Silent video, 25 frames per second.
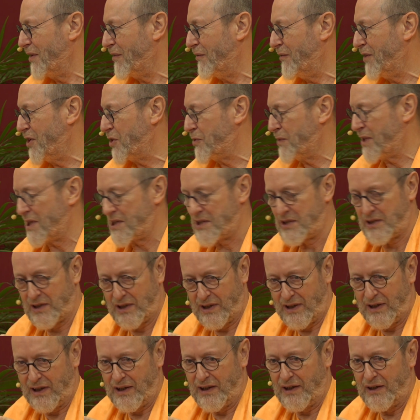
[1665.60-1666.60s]
which was
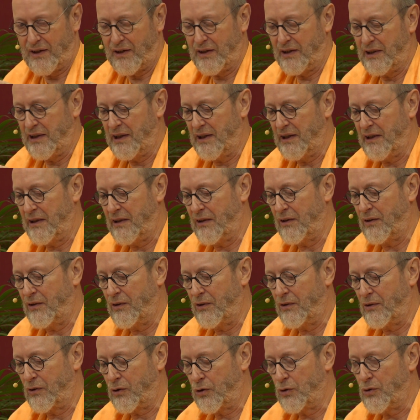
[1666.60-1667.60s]

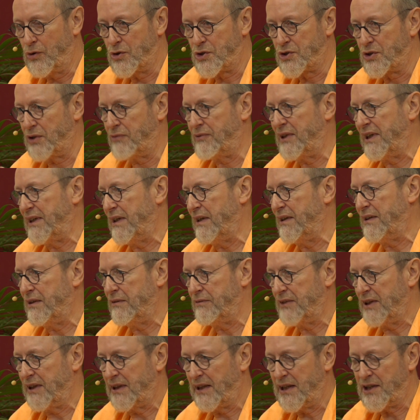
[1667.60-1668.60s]
the cause of
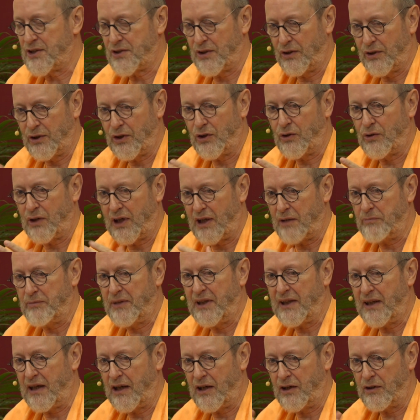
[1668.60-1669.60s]
identification, now
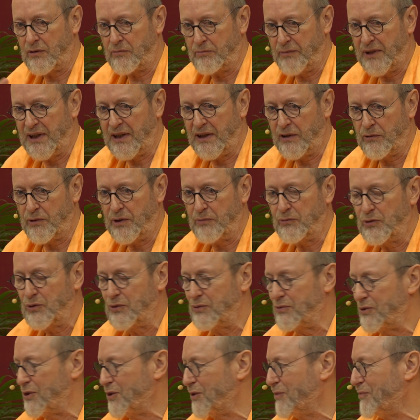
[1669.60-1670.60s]
are being
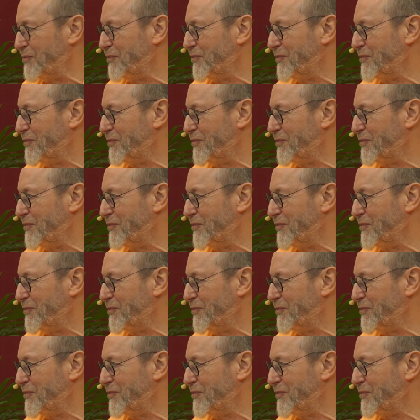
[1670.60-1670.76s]
removed.